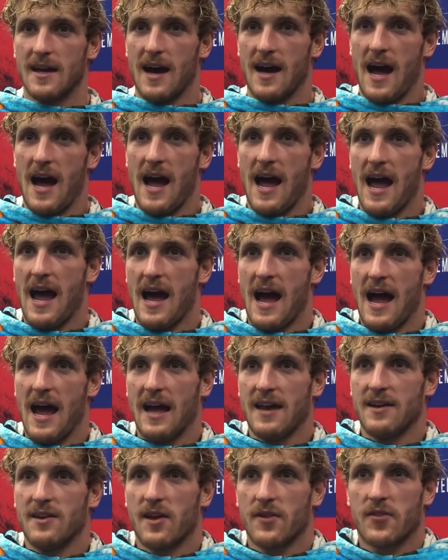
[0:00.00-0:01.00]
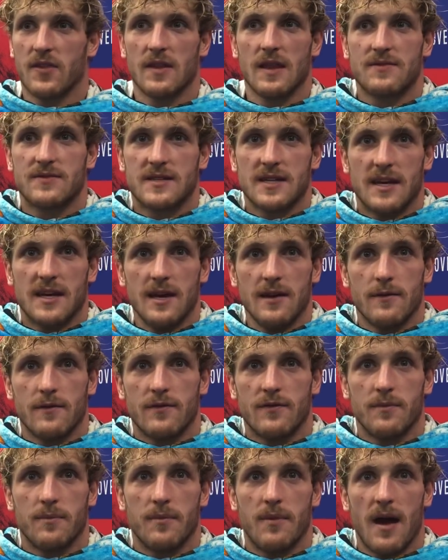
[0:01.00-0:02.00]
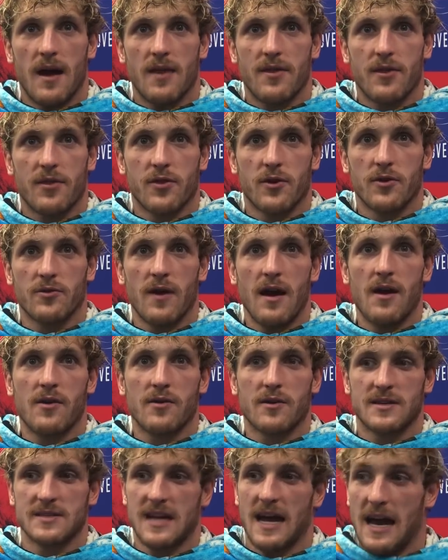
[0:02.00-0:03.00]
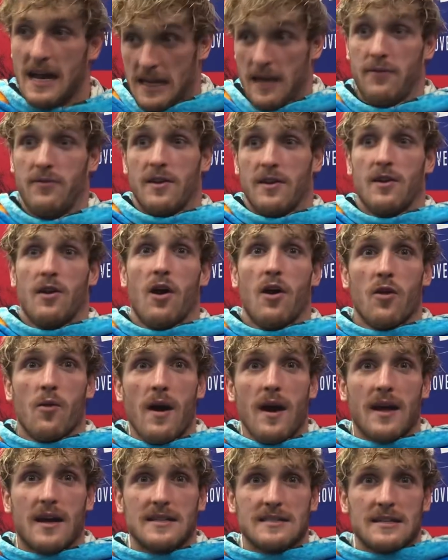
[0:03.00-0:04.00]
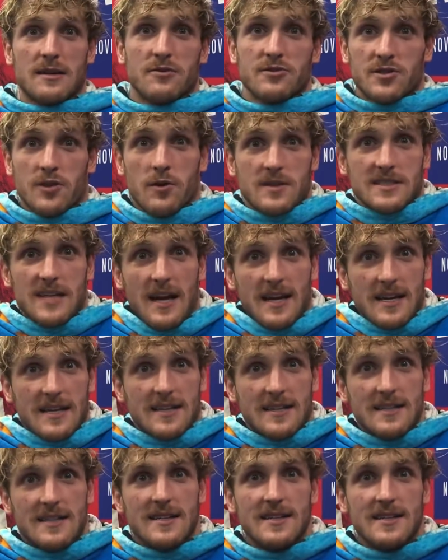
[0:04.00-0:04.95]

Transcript: I had nothing left to give by the third round because I had given it all away because I was so excited.